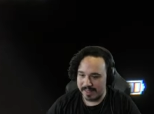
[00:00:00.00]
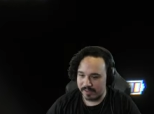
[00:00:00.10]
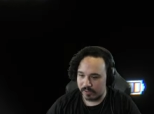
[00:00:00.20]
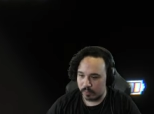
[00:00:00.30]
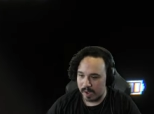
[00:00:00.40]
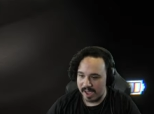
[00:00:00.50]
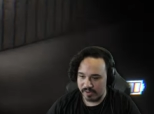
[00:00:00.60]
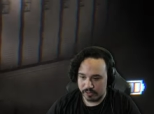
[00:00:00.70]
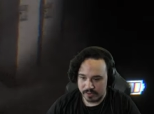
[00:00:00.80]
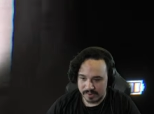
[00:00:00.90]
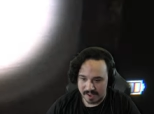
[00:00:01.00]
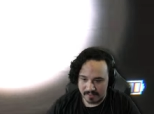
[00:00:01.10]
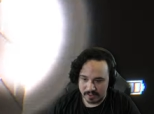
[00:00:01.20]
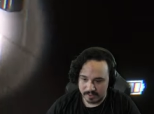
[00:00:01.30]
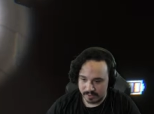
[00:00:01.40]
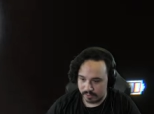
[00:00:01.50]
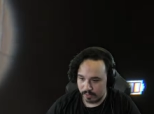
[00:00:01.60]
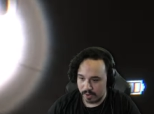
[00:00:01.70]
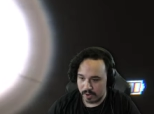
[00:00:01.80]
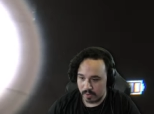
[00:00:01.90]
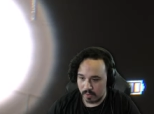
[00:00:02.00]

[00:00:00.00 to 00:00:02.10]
this is why I should definitely turn on